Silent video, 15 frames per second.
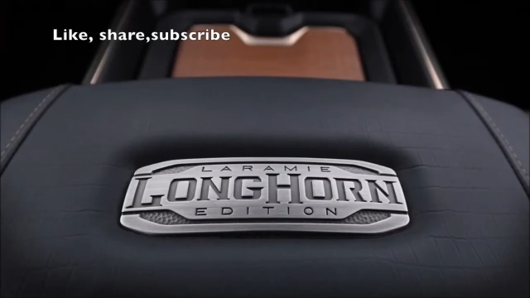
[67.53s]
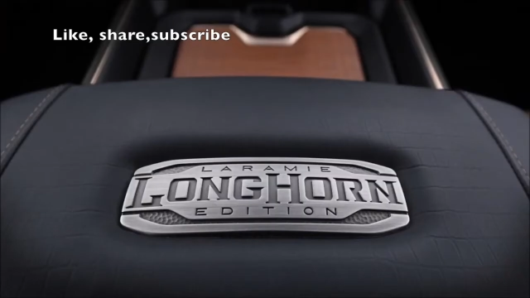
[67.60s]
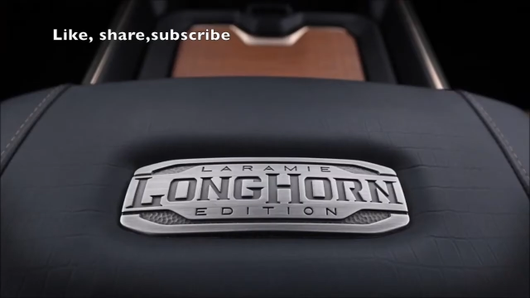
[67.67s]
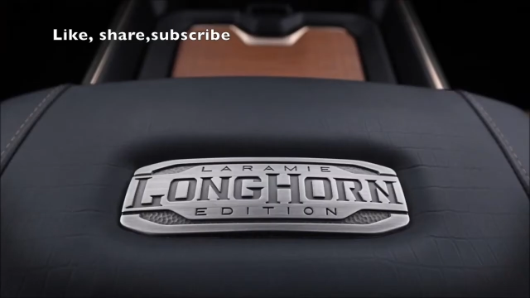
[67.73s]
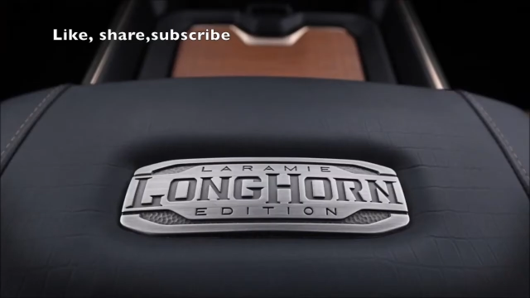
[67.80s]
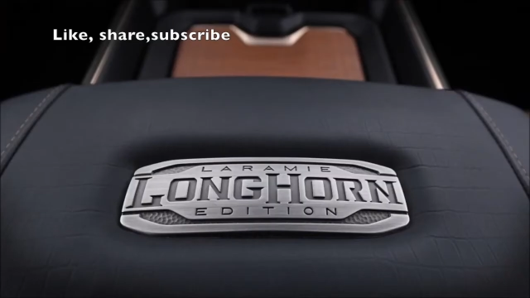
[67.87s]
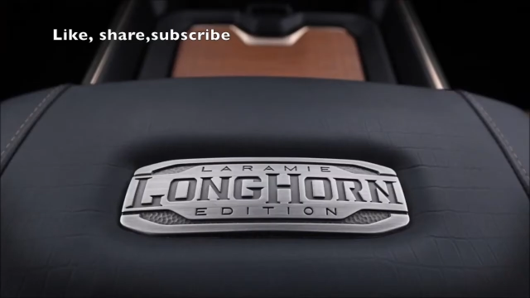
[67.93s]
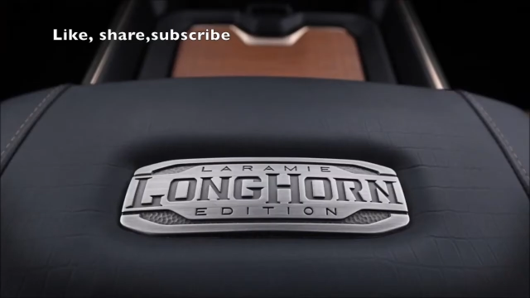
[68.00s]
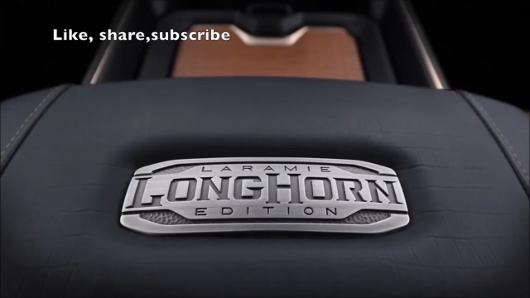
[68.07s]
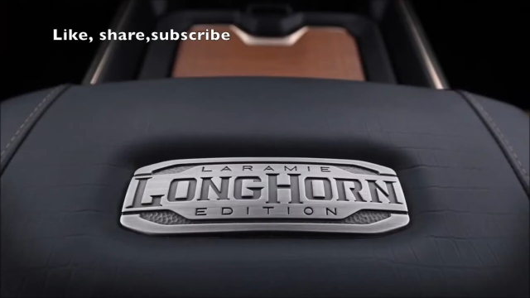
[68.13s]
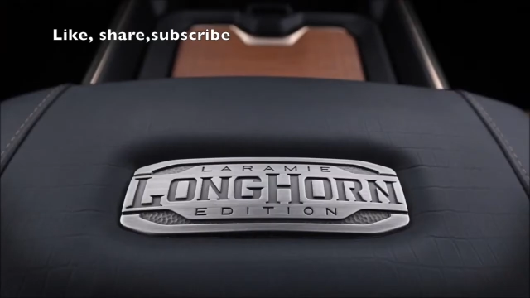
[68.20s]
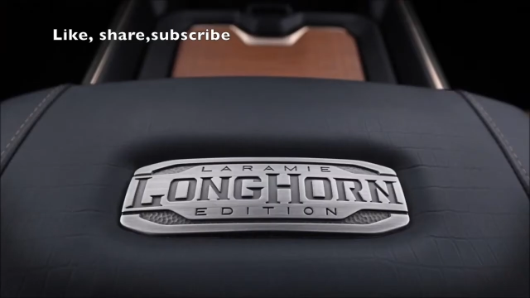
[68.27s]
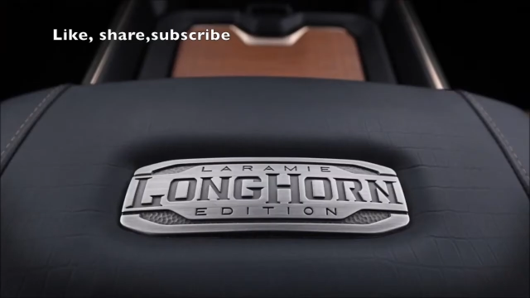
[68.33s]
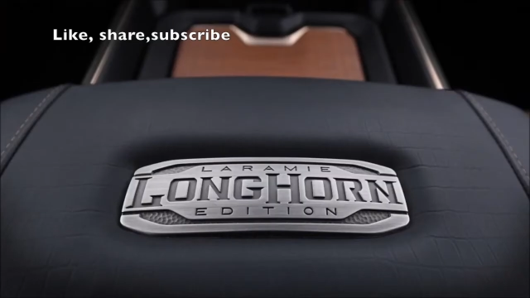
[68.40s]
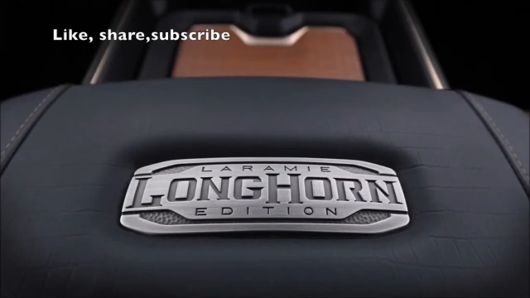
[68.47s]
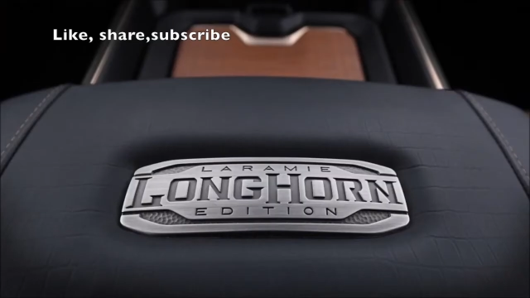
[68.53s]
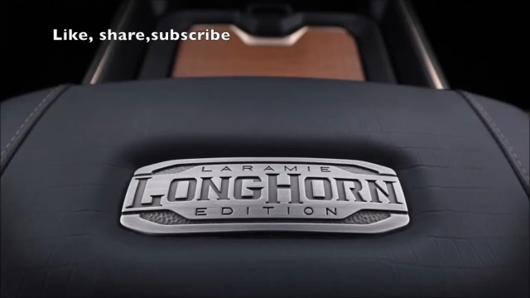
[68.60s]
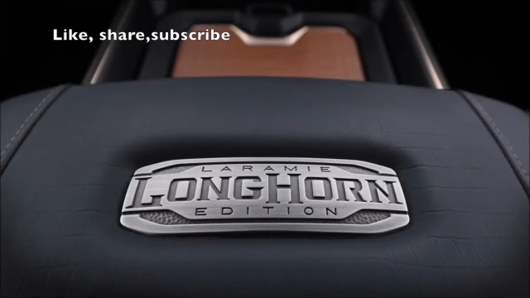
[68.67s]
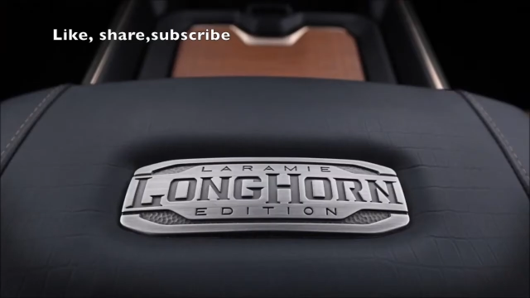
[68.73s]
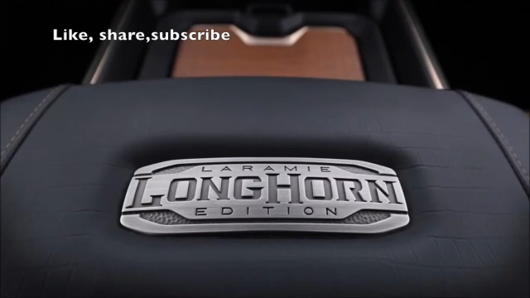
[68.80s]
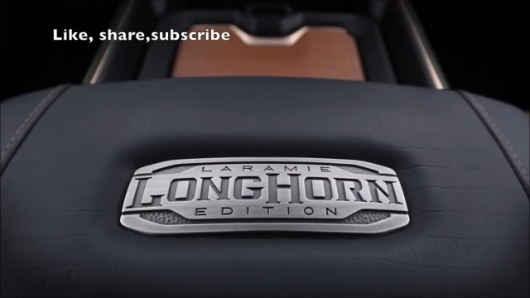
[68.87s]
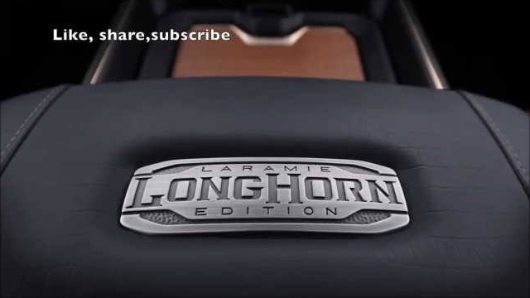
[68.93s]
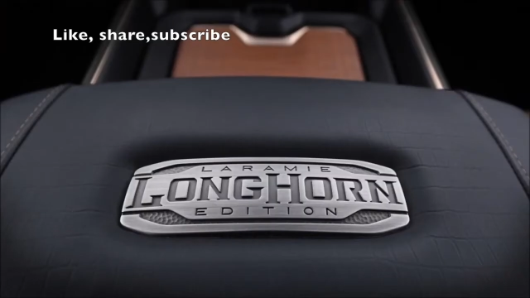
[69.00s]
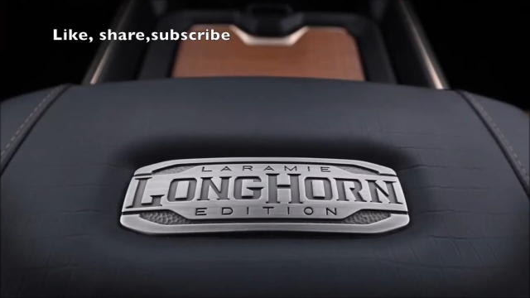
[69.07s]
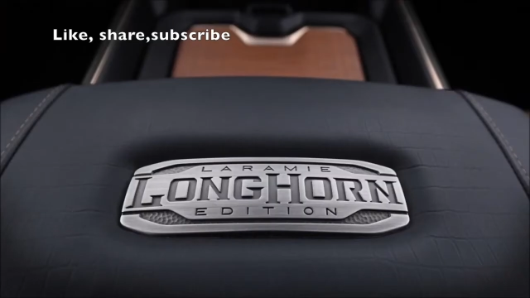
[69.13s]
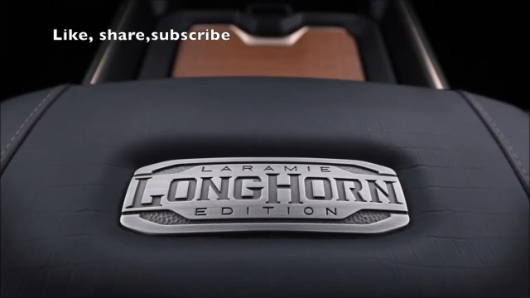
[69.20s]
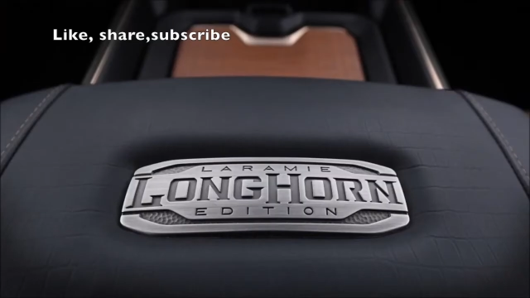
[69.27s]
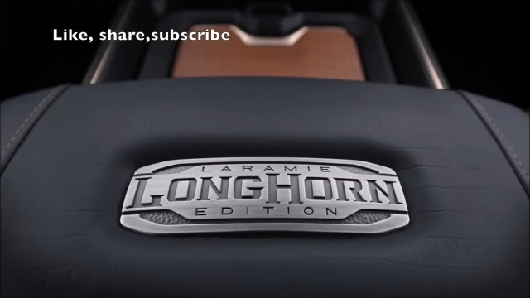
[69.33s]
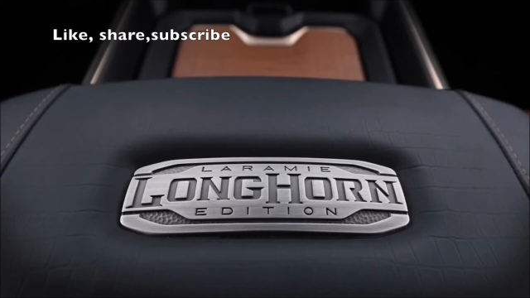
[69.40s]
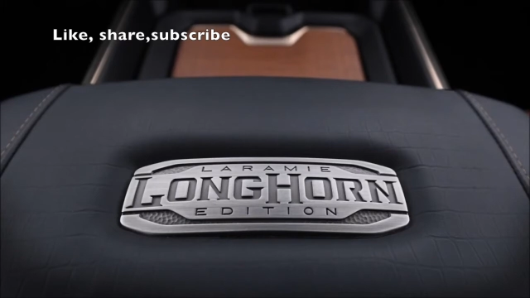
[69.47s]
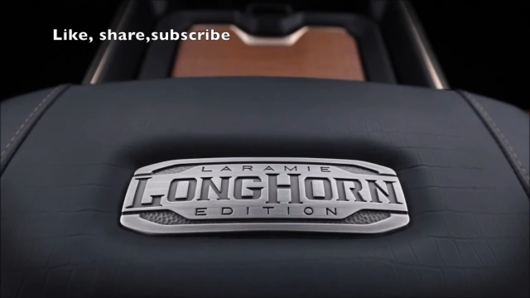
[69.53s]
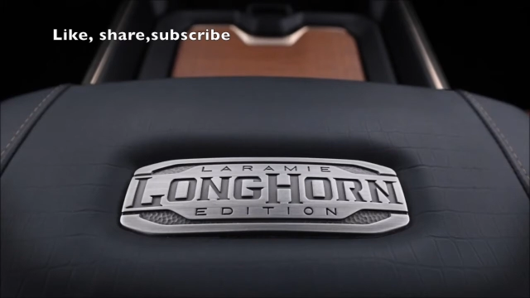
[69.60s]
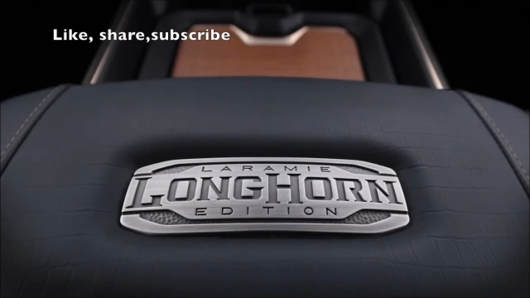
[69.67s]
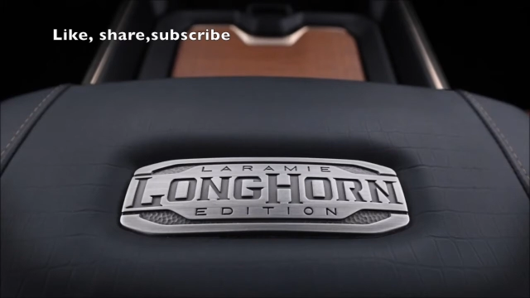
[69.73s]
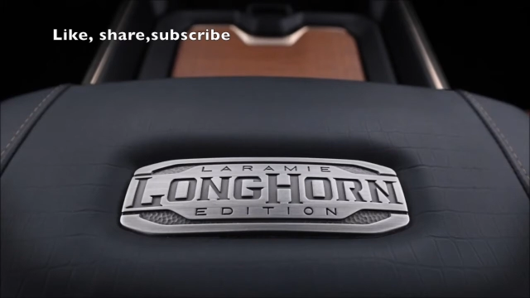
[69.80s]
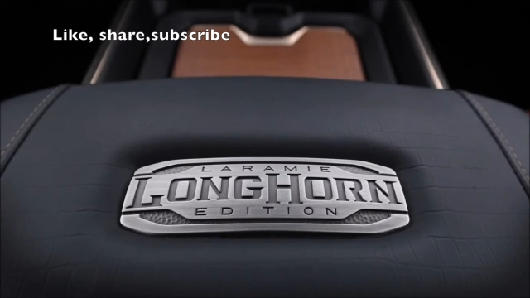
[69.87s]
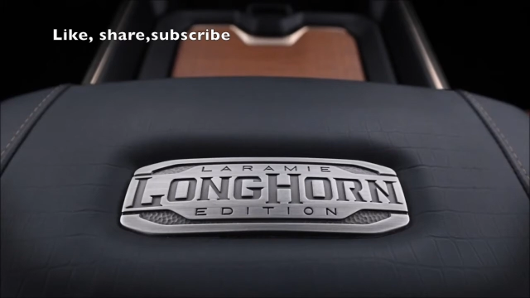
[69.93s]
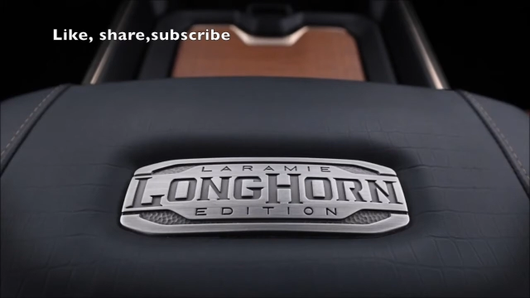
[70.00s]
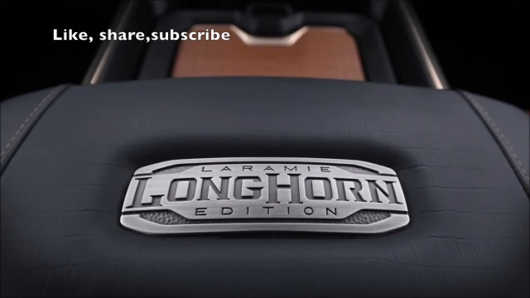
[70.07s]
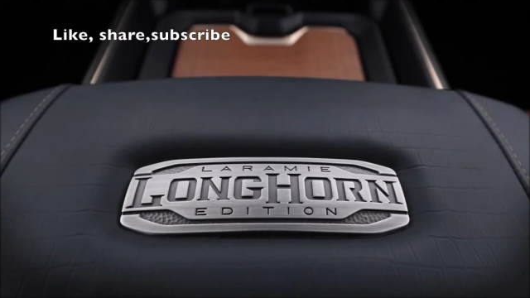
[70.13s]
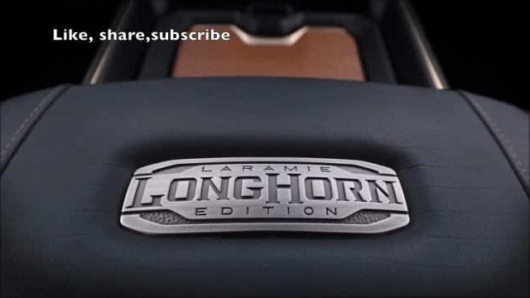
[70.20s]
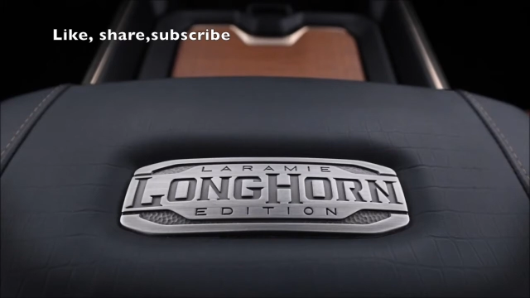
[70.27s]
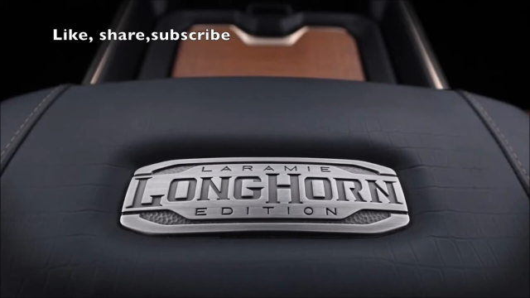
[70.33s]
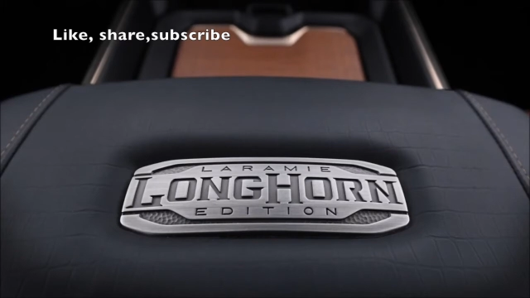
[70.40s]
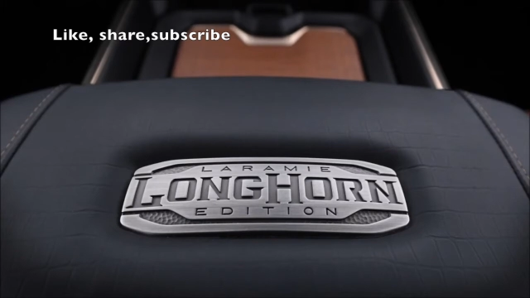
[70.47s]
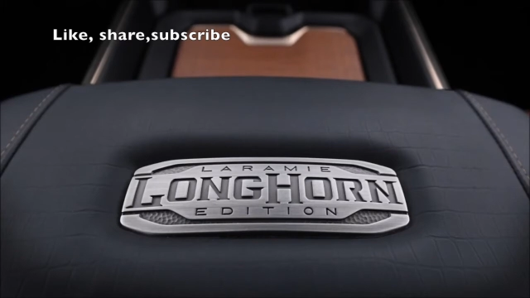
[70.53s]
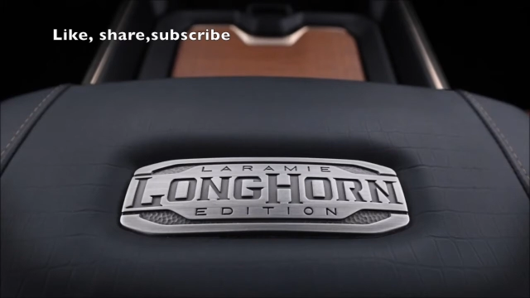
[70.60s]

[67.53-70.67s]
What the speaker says: [unreadable: no face in view]